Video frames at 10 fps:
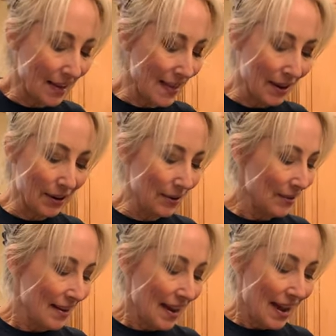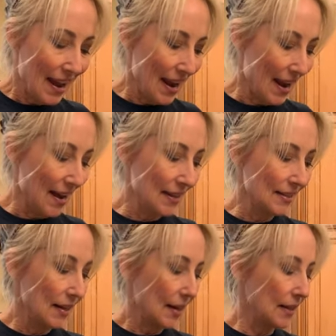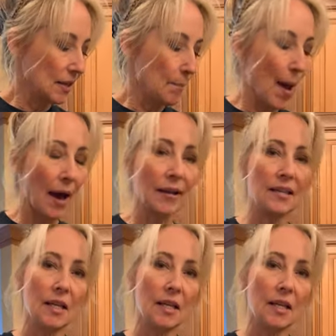in there. And it's about a